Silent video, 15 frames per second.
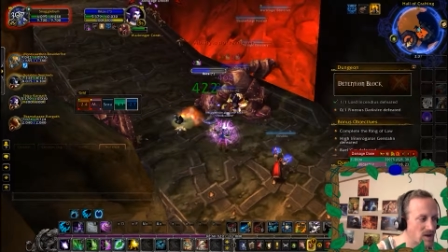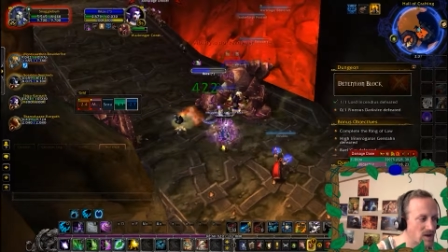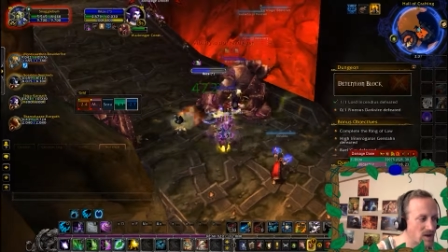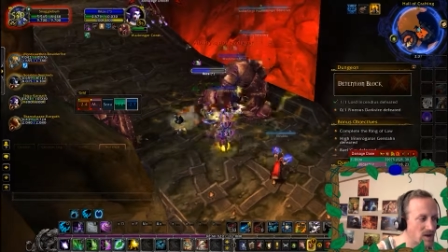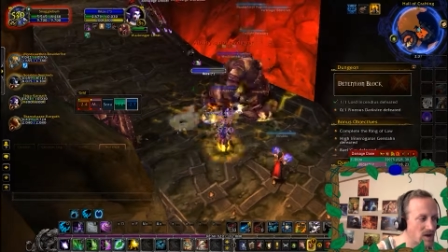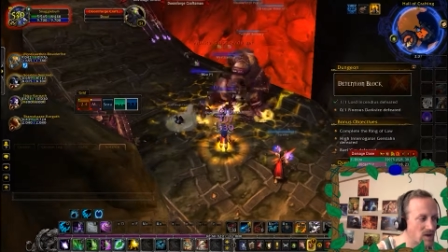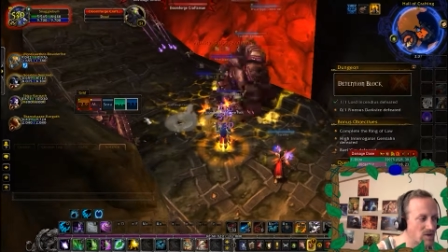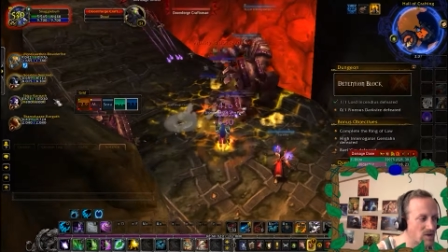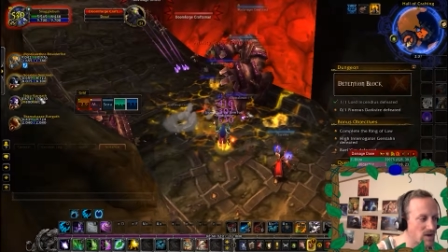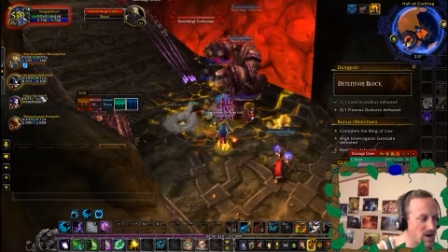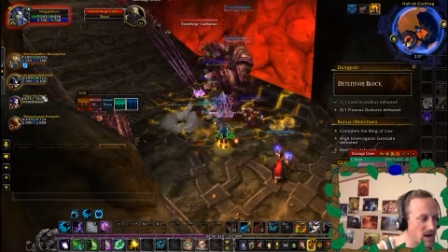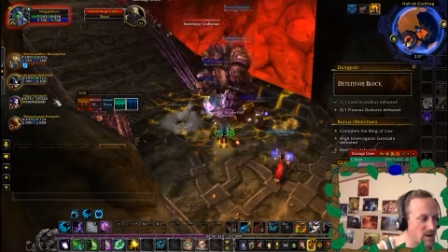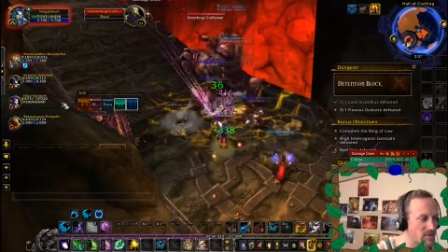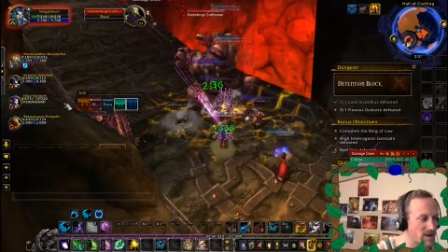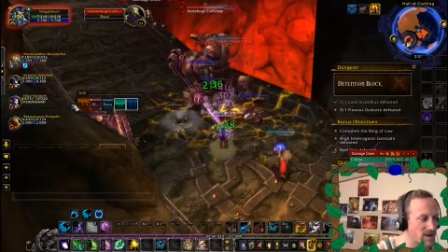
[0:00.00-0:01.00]
Oh
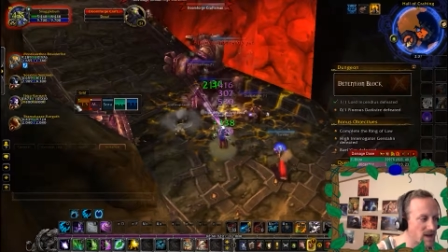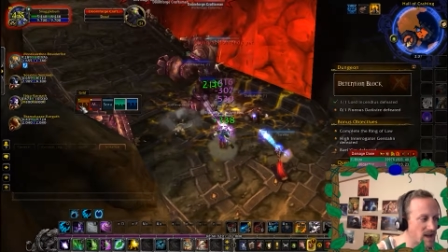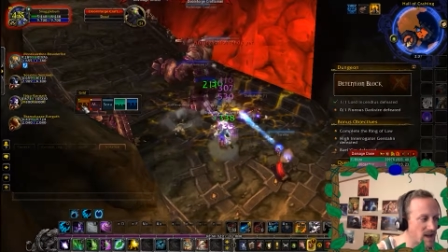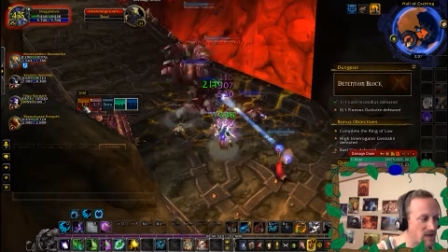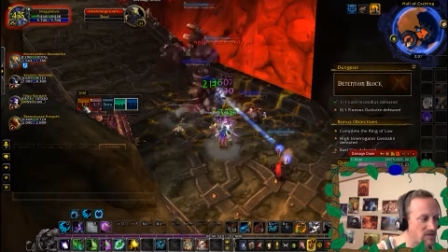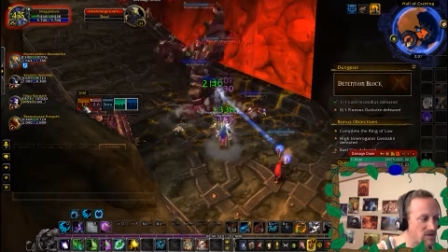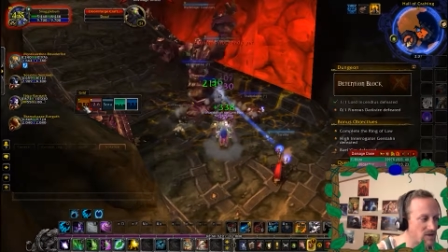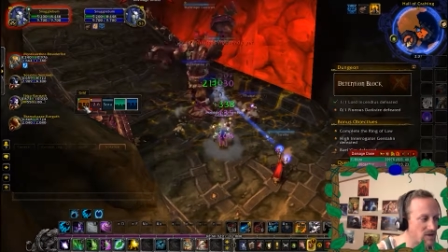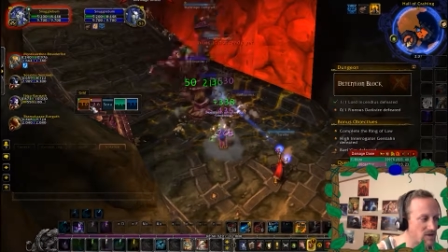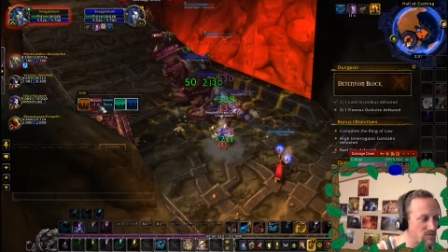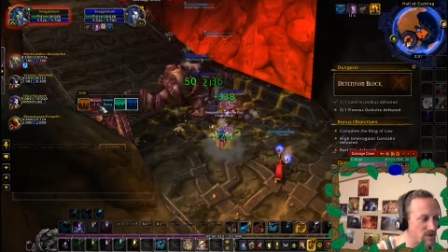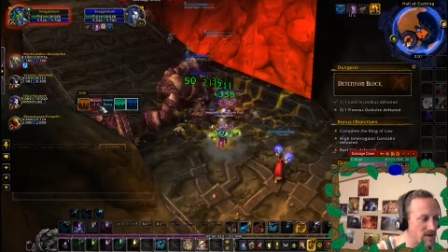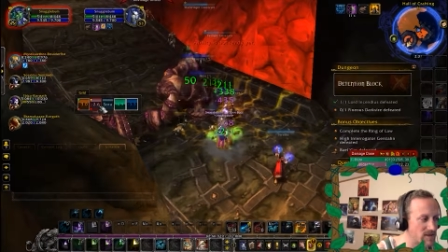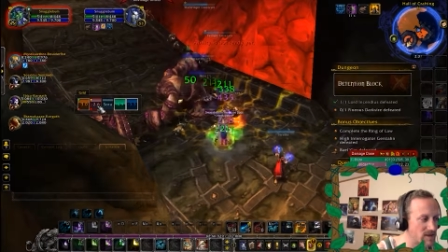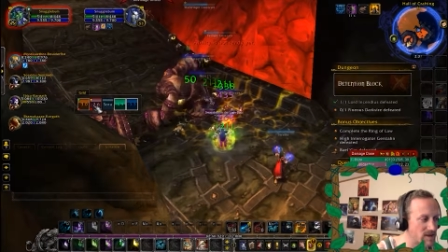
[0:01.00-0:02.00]
crap, I can't even do
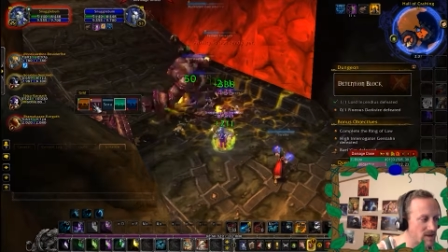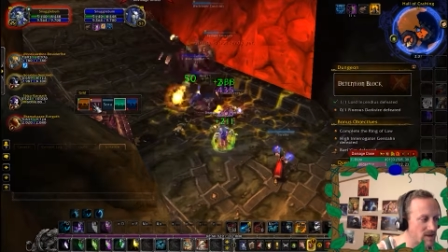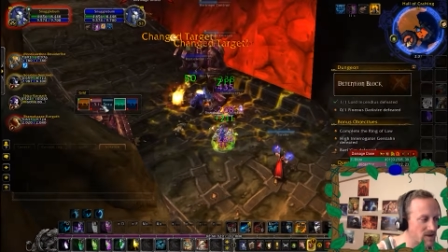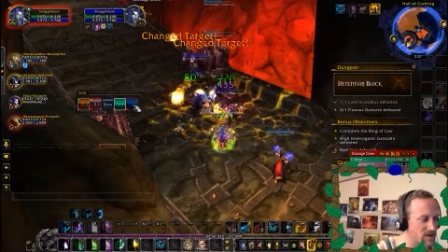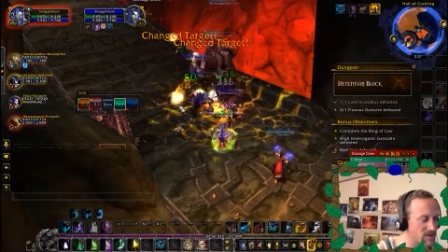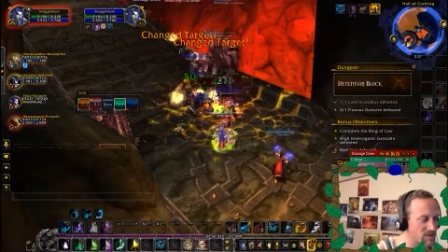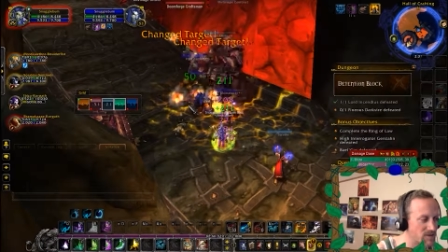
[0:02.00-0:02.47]
my thing, dude.